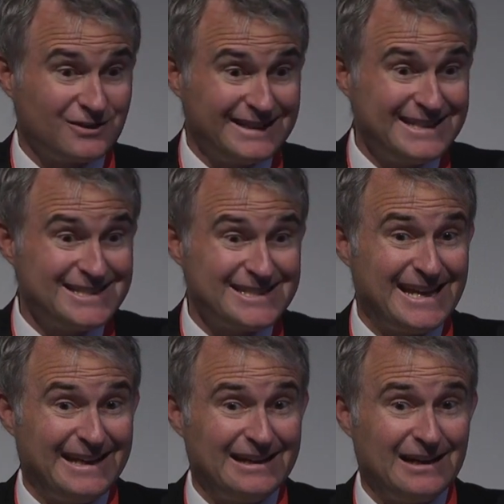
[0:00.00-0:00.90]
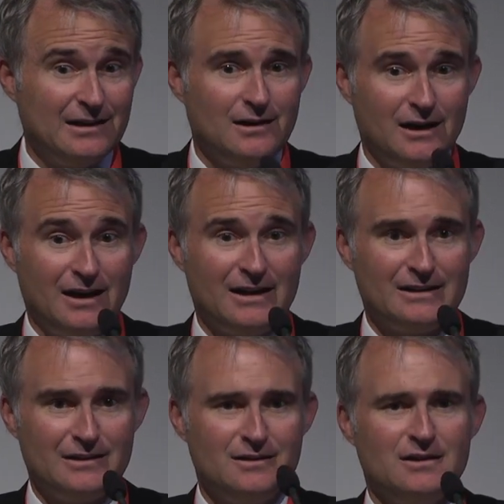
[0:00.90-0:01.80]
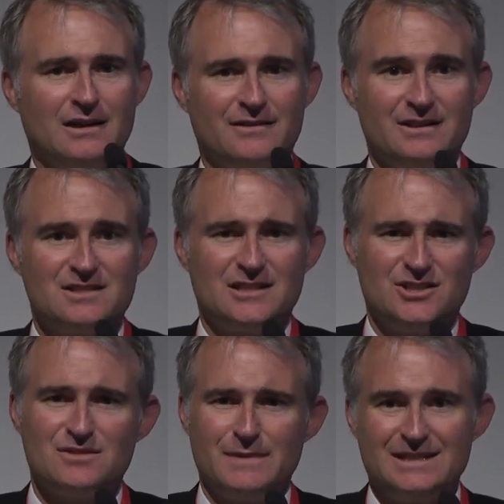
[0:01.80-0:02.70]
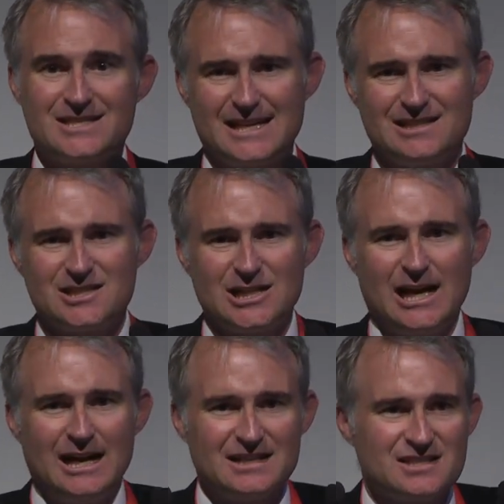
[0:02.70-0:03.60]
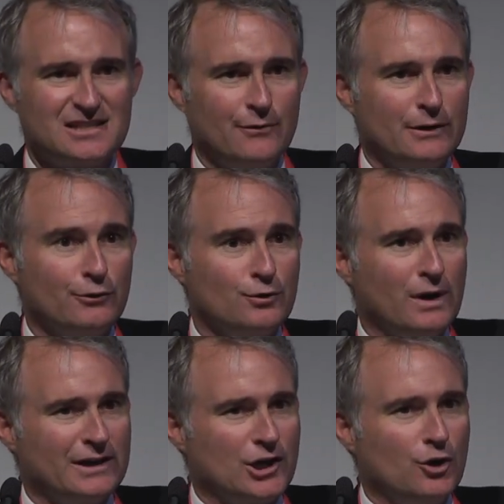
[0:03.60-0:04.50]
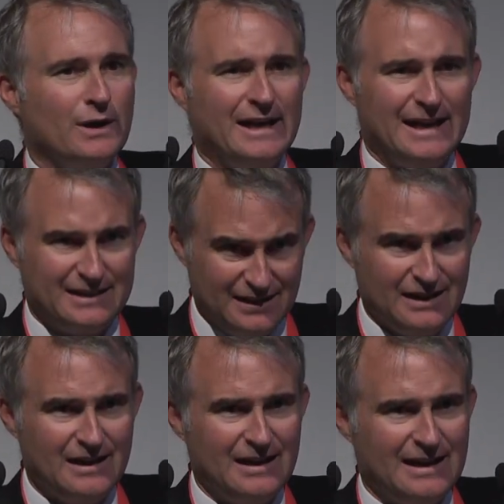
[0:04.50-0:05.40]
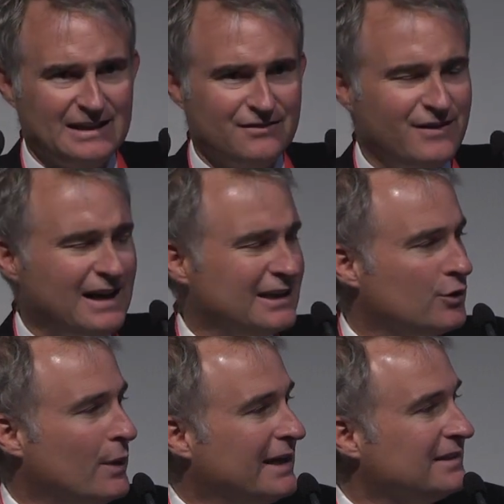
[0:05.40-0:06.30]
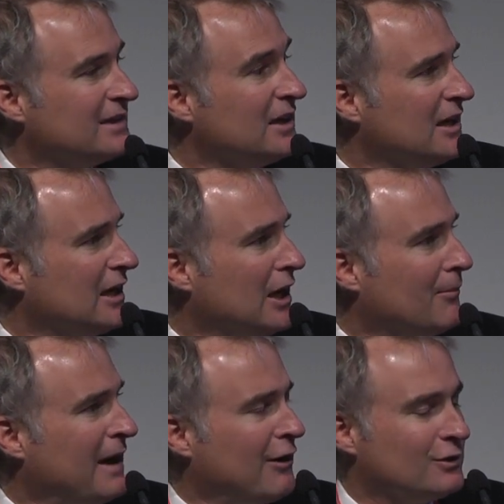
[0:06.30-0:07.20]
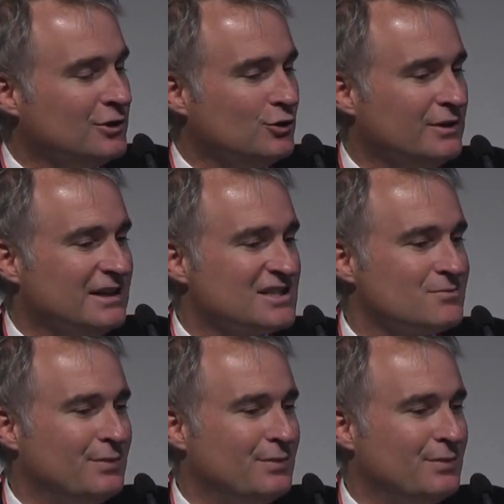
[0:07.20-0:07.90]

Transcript: Lee's data on this, it just made sense to us that we would want to go ahead and evaluate how to do this.